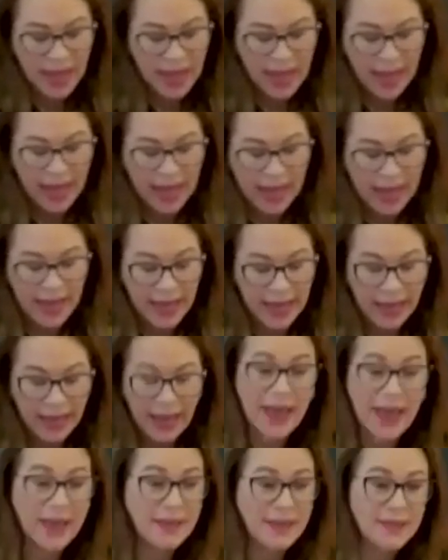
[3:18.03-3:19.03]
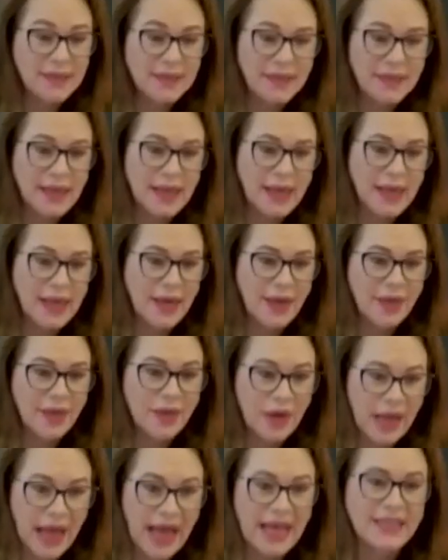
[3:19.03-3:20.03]
The
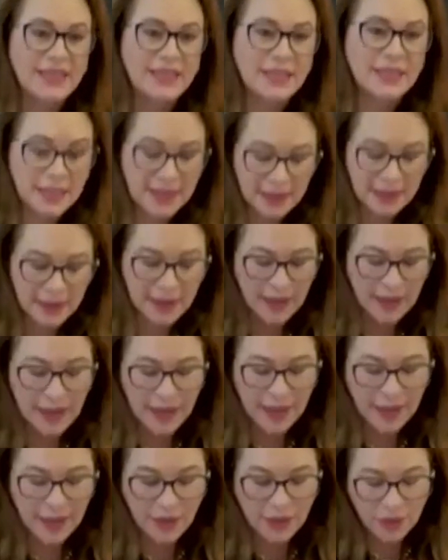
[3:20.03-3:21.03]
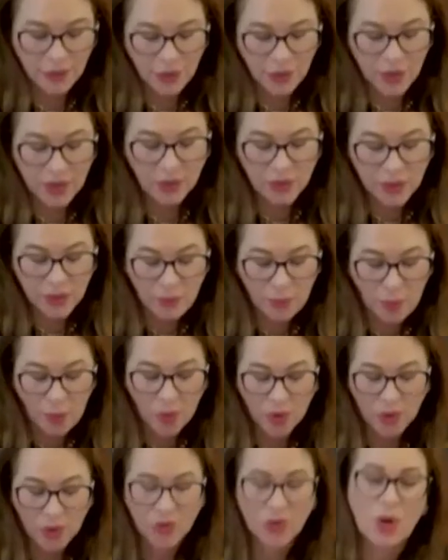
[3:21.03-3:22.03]
last UN
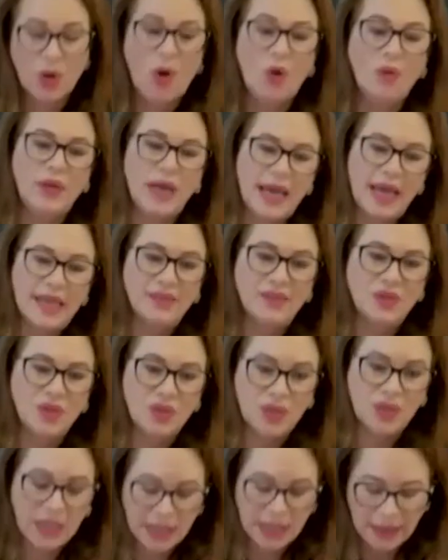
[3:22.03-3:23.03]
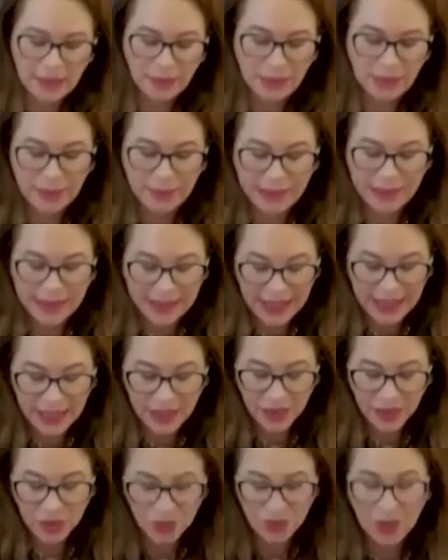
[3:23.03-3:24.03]
report on SDG
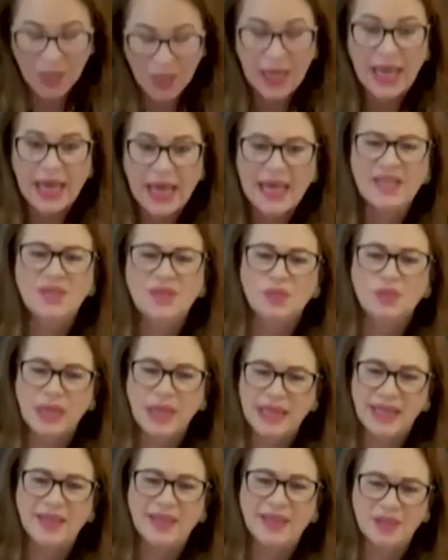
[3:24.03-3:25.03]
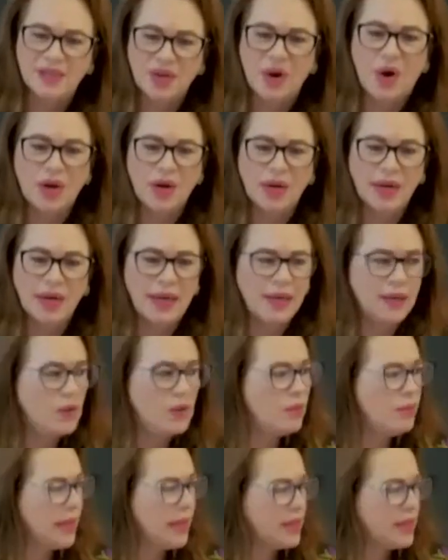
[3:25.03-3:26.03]
implementation is really disheartening.
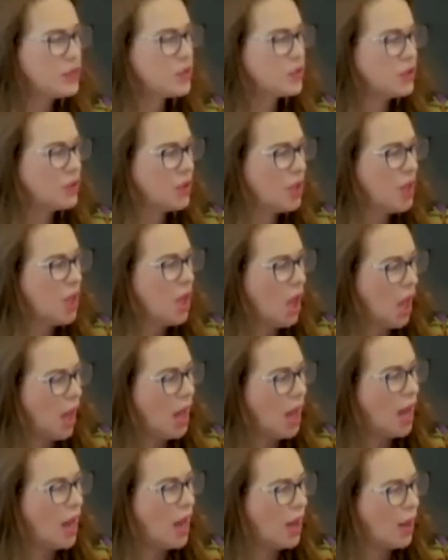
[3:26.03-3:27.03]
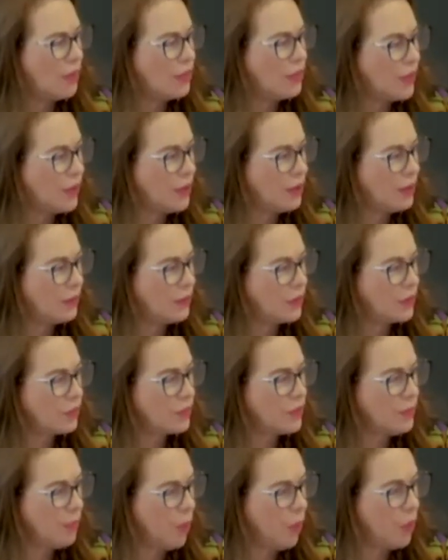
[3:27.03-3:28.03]
You mentioned the
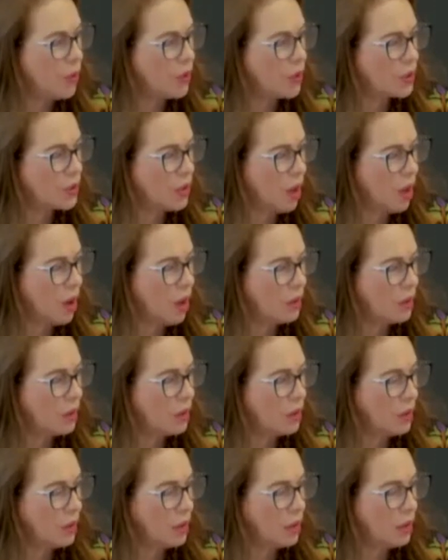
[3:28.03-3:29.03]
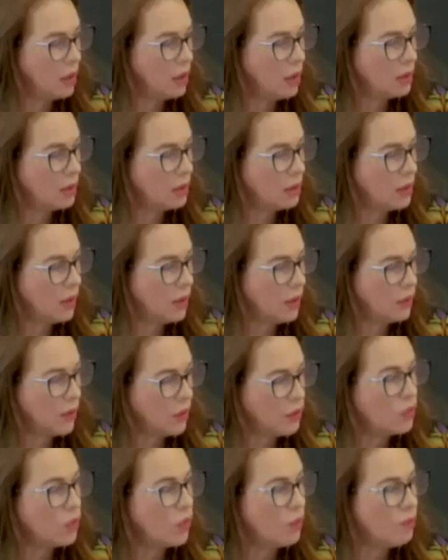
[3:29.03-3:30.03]
report on the
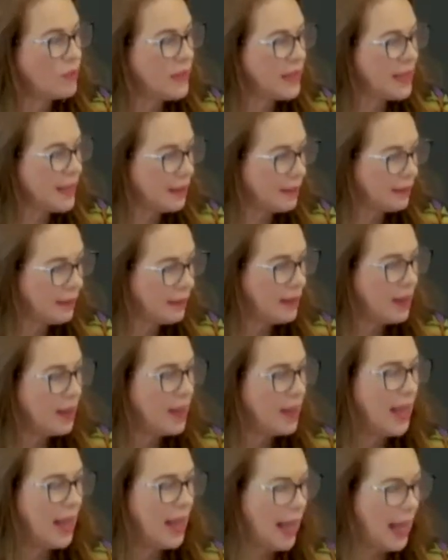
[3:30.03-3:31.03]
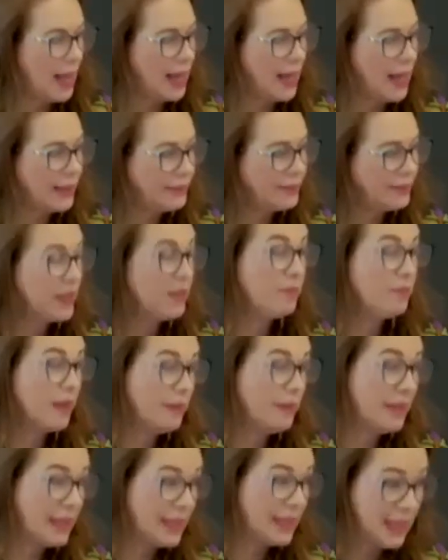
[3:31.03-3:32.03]
European
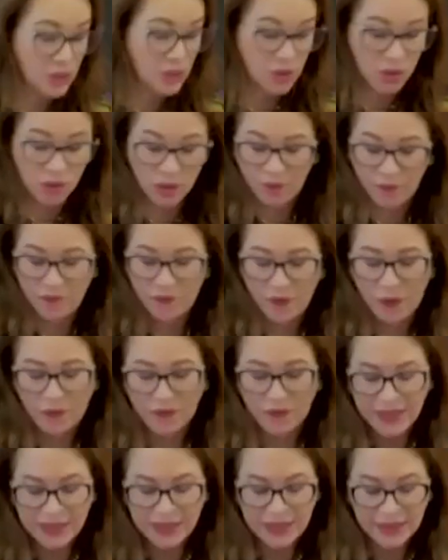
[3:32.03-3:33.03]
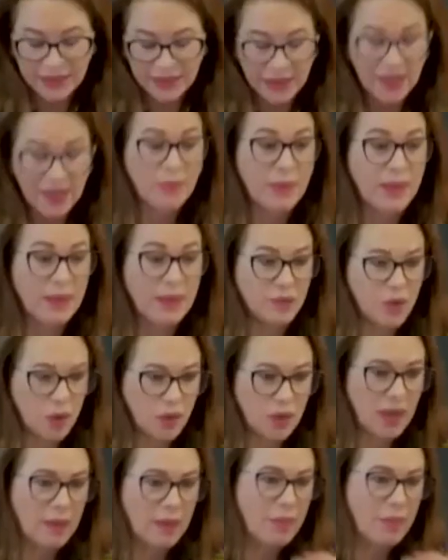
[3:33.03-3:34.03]
implementation of SDG, but I'm
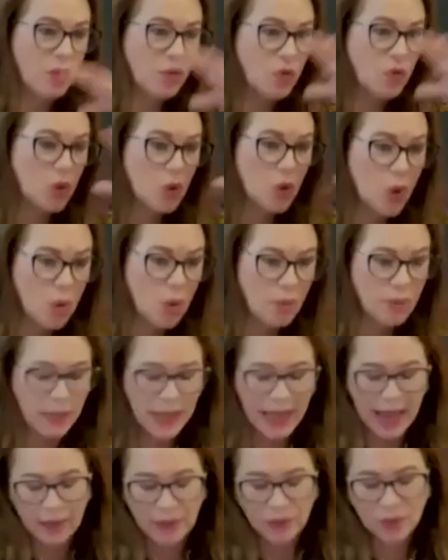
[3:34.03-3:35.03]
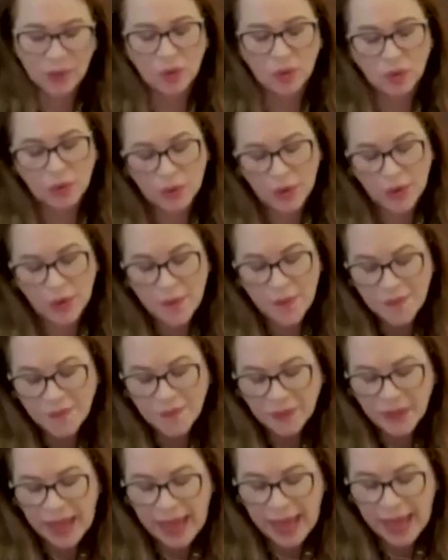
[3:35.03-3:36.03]
talking about the global outlook.
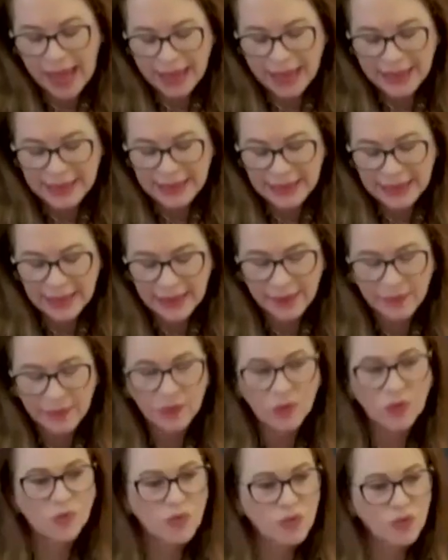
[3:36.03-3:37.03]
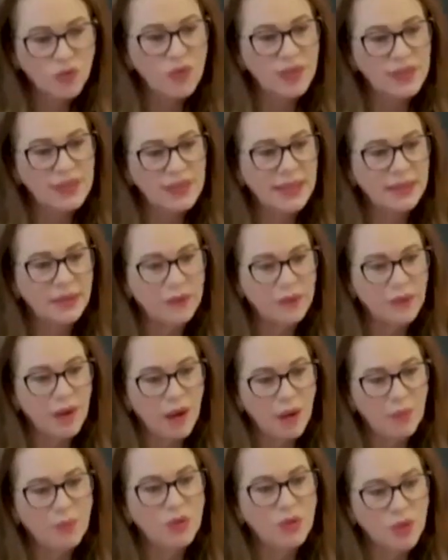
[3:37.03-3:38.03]
And the truth is that the
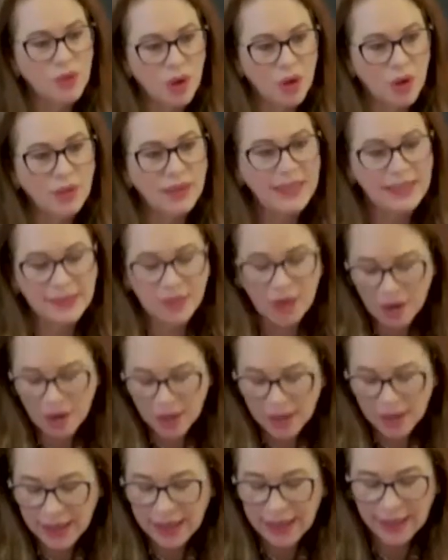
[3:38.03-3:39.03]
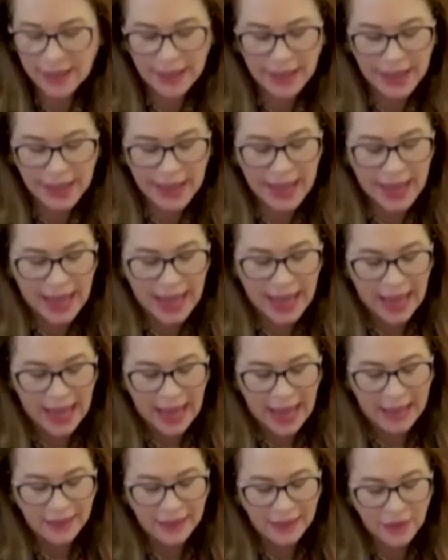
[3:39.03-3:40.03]
numbers are disheartening,
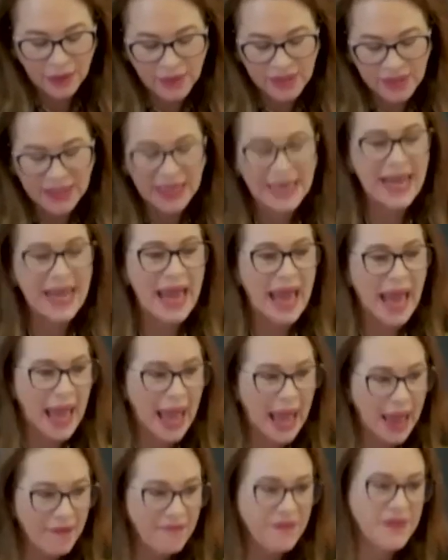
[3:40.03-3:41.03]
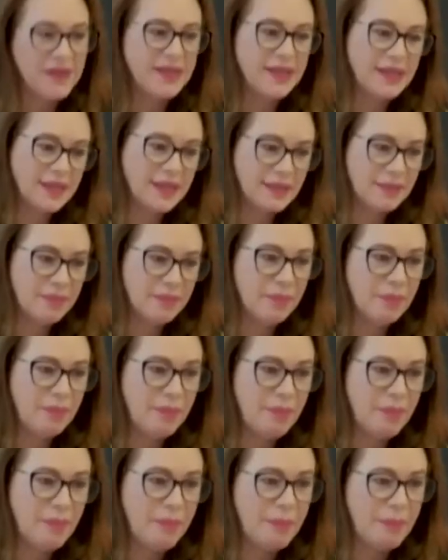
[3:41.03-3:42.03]
and there is an evident
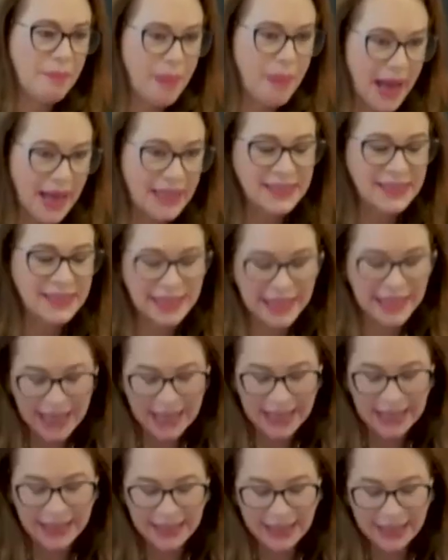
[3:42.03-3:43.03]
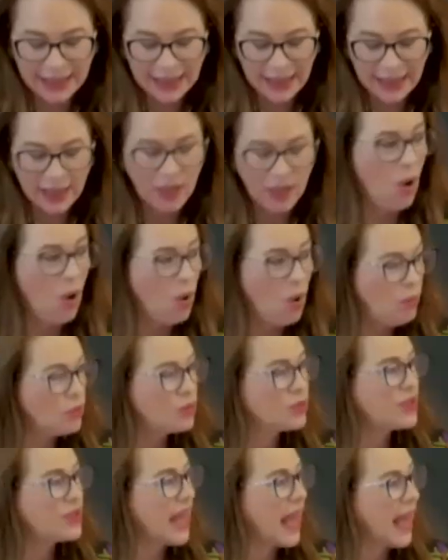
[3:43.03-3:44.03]
backsliding in
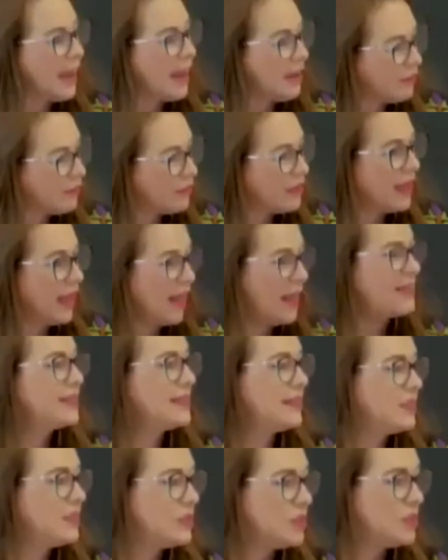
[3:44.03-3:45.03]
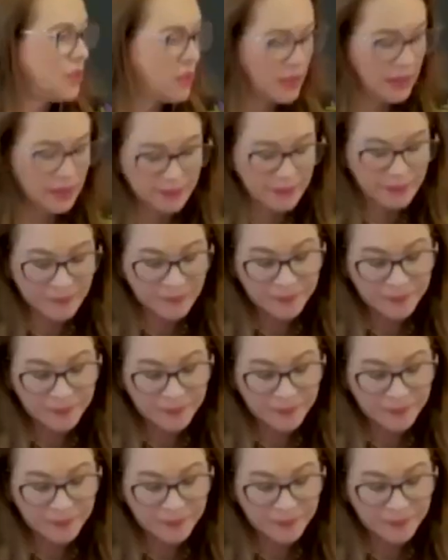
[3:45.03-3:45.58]
almost every SDG.